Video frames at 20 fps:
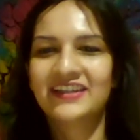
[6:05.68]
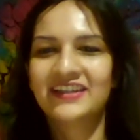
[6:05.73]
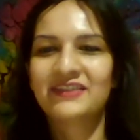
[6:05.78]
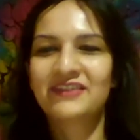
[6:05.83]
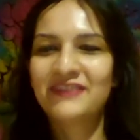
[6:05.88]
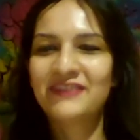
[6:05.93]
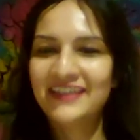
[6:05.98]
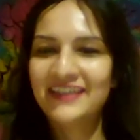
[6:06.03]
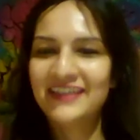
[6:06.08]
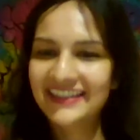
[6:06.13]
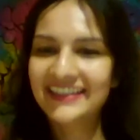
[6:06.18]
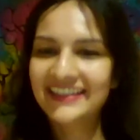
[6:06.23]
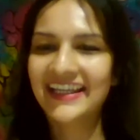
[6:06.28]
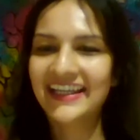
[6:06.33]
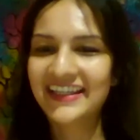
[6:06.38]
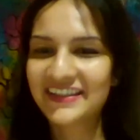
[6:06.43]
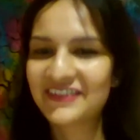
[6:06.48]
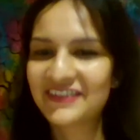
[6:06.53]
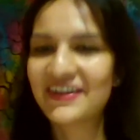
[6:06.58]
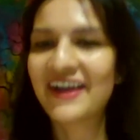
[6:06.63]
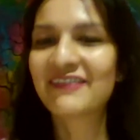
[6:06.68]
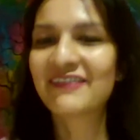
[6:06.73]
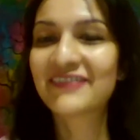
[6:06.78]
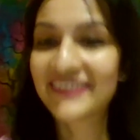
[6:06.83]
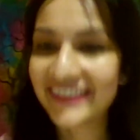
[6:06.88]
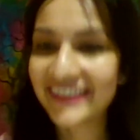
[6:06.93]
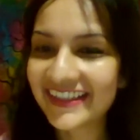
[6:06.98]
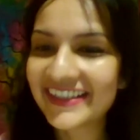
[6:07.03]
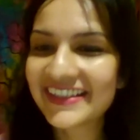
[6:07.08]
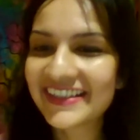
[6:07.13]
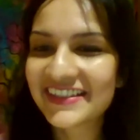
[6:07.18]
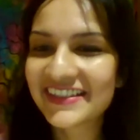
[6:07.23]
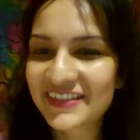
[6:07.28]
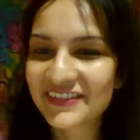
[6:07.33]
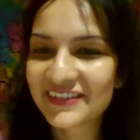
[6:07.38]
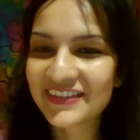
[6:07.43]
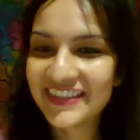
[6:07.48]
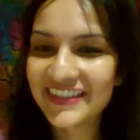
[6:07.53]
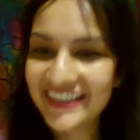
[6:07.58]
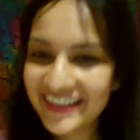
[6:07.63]
You're feeling like you have things
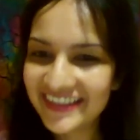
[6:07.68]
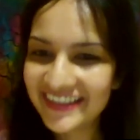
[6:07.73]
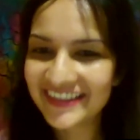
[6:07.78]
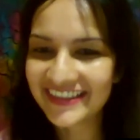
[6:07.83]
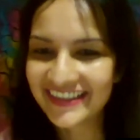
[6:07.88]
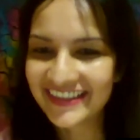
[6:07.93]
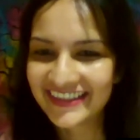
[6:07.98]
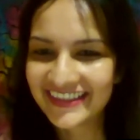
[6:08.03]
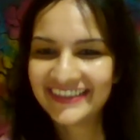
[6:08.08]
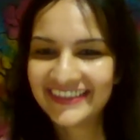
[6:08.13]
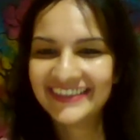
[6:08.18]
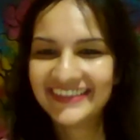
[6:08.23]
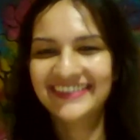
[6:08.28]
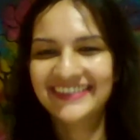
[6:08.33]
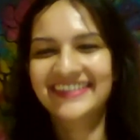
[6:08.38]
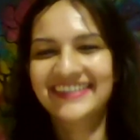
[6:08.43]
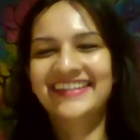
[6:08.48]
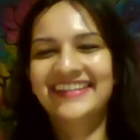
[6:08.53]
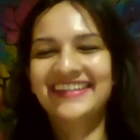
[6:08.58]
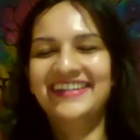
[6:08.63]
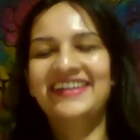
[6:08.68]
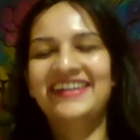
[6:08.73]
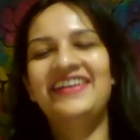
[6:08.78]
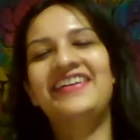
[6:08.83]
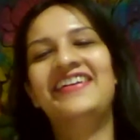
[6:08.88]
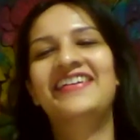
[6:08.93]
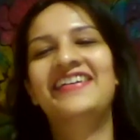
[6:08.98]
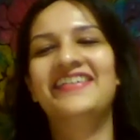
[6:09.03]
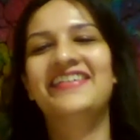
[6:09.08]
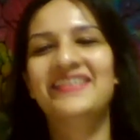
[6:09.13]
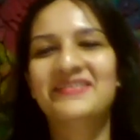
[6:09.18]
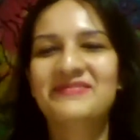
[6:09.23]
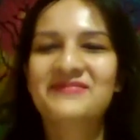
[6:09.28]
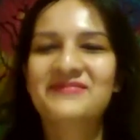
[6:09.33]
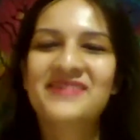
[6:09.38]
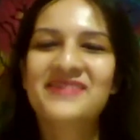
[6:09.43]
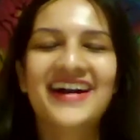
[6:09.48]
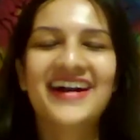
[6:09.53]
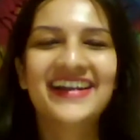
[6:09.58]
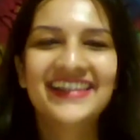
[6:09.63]
to hear. Oh,
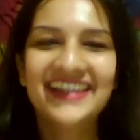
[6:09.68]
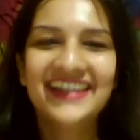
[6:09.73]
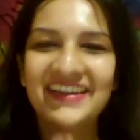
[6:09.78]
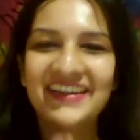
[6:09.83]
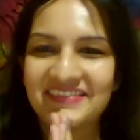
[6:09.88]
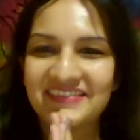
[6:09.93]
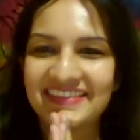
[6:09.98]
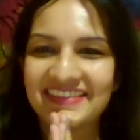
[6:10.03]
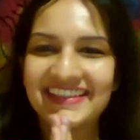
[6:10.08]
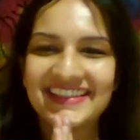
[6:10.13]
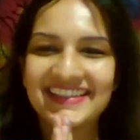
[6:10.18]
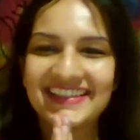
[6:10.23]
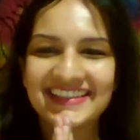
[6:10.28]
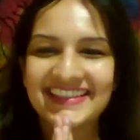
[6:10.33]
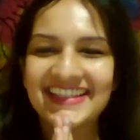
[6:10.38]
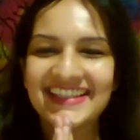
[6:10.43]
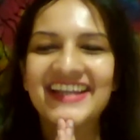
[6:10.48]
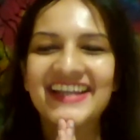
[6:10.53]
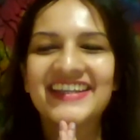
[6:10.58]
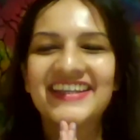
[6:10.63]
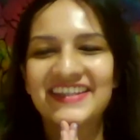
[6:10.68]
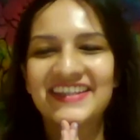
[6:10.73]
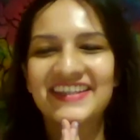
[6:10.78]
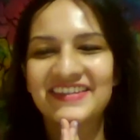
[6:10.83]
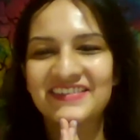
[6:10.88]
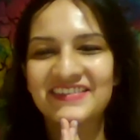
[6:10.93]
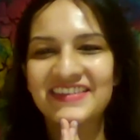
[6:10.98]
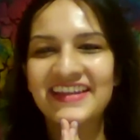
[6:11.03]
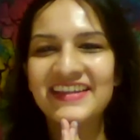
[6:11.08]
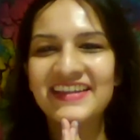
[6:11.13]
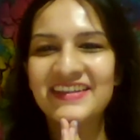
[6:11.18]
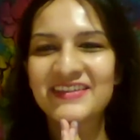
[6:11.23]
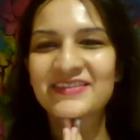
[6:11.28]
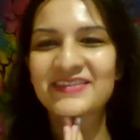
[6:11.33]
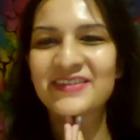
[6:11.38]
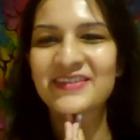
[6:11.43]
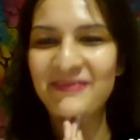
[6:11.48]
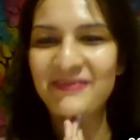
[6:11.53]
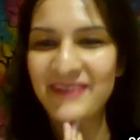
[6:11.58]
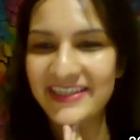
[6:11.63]
I love this. Thank you. Thank you
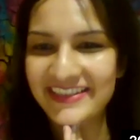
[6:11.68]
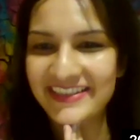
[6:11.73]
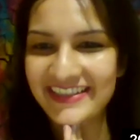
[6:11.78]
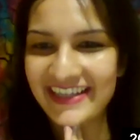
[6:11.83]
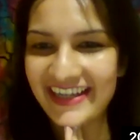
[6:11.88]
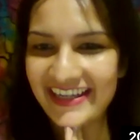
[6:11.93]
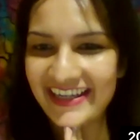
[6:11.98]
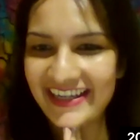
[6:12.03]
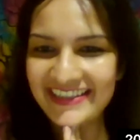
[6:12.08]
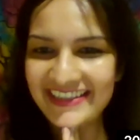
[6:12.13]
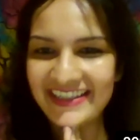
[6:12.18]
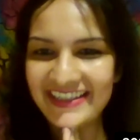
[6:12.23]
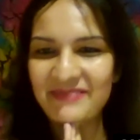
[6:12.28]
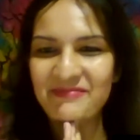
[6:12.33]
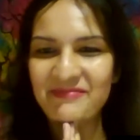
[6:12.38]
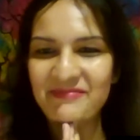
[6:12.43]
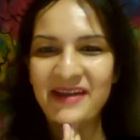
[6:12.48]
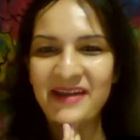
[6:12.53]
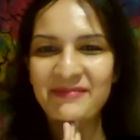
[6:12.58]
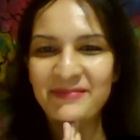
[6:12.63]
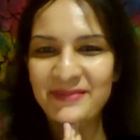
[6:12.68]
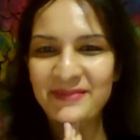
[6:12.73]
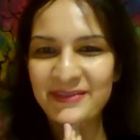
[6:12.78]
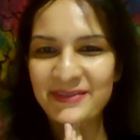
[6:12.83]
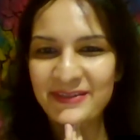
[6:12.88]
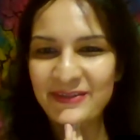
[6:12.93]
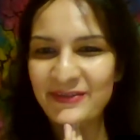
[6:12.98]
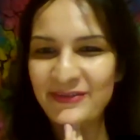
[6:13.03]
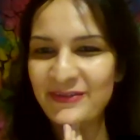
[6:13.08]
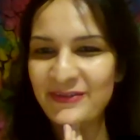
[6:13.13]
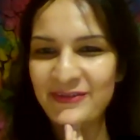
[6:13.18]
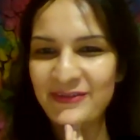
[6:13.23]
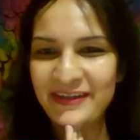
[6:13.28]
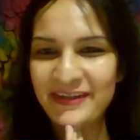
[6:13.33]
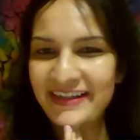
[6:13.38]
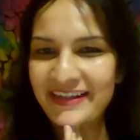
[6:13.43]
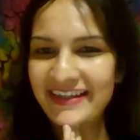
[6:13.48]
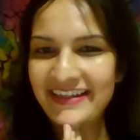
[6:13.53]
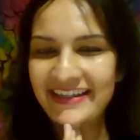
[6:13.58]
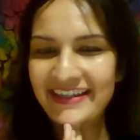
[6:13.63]
so much, guys. I'm so
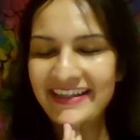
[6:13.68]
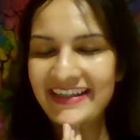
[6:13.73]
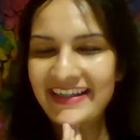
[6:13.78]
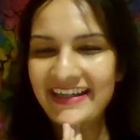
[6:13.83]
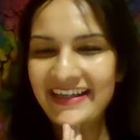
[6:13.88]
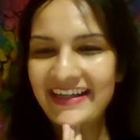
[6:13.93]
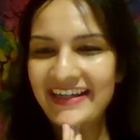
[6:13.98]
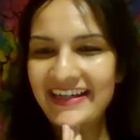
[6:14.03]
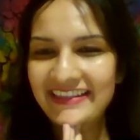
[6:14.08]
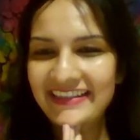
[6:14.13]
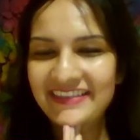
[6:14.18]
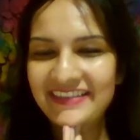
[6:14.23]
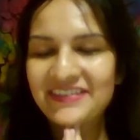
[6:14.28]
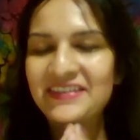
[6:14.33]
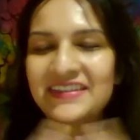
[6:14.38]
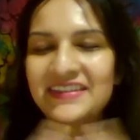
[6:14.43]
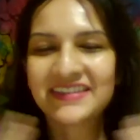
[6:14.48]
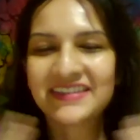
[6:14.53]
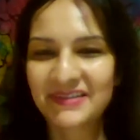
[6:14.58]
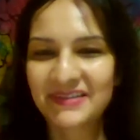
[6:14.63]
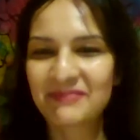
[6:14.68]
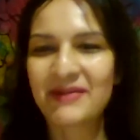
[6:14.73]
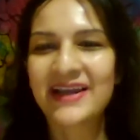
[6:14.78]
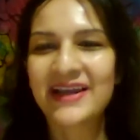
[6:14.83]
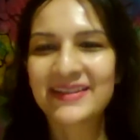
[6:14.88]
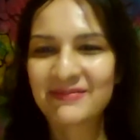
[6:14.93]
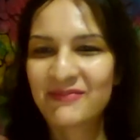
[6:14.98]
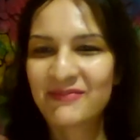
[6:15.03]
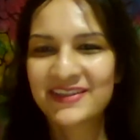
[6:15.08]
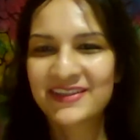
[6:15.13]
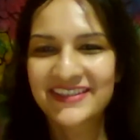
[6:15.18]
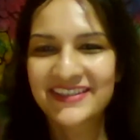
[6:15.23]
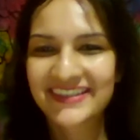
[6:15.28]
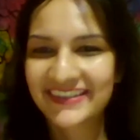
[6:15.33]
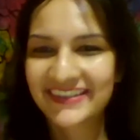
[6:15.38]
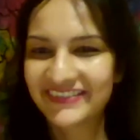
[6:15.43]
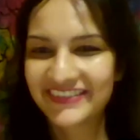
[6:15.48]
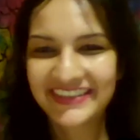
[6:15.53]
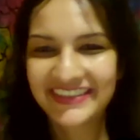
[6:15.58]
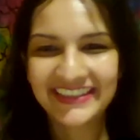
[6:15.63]
thrilled by the
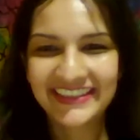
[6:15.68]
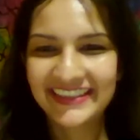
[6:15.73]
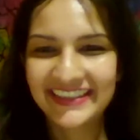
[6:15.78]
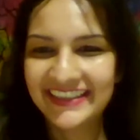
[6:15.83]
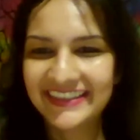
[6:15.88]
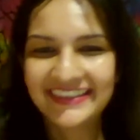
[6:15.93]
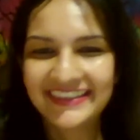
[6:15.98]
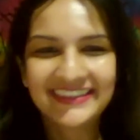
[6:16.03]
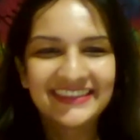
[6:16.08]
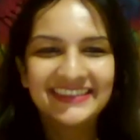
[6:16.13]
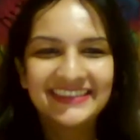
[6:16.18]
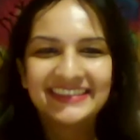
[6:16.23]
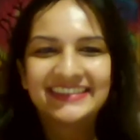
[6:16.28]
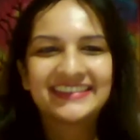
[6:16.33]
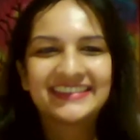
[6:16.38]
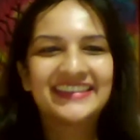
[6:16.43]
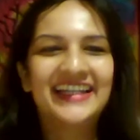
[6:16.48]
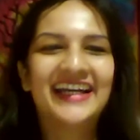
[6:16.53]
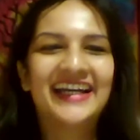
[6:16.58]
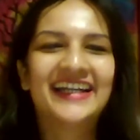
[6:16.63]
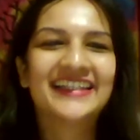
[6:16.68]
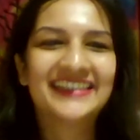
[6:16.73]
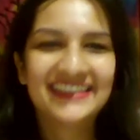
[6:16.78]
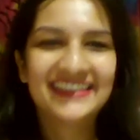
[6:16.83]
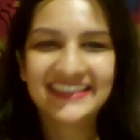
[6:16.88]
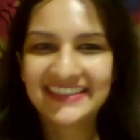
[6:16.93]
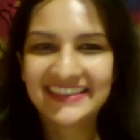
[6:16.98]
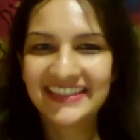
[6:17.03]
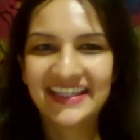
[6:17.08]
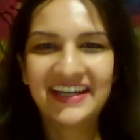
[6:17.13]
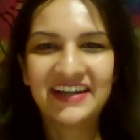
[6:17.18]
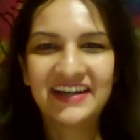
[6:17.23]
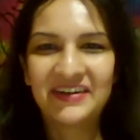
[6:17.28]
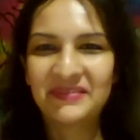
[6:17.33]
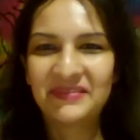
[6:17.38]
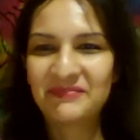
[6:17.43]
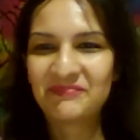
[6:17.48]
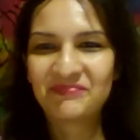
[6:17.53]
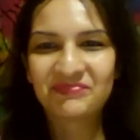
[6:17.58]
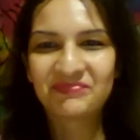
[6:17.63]
positivity here, and
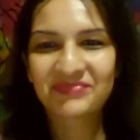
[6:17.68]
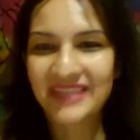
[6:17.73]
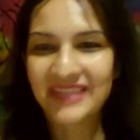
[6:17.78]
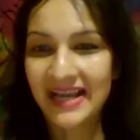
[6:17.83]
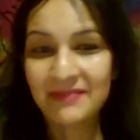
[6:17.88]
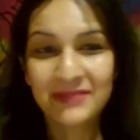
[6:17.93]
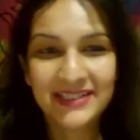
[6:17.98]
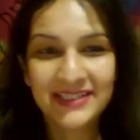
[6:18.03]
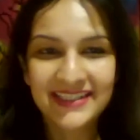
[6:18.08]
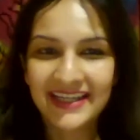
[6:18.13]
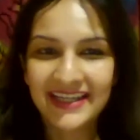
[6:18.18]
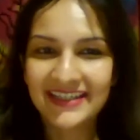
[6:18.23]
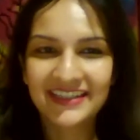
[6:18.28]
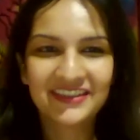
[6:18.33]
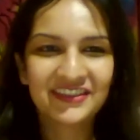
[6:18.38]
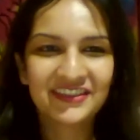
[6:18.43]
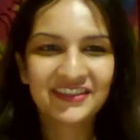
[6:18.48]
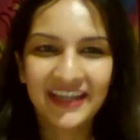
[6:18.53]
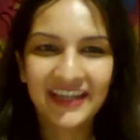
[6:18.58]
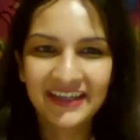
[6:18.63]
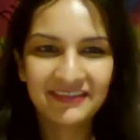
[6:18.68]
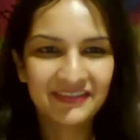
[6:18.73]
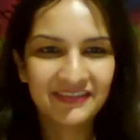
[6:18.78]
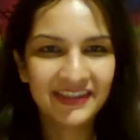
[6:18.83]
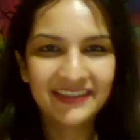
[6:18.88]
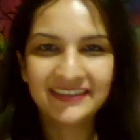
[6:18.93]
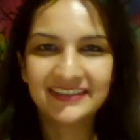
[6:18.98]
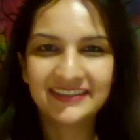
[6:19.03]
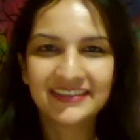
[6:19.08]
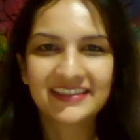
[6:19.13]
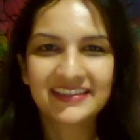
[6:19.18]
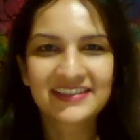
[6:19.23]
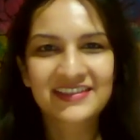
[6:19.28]
I'm excited to dive in.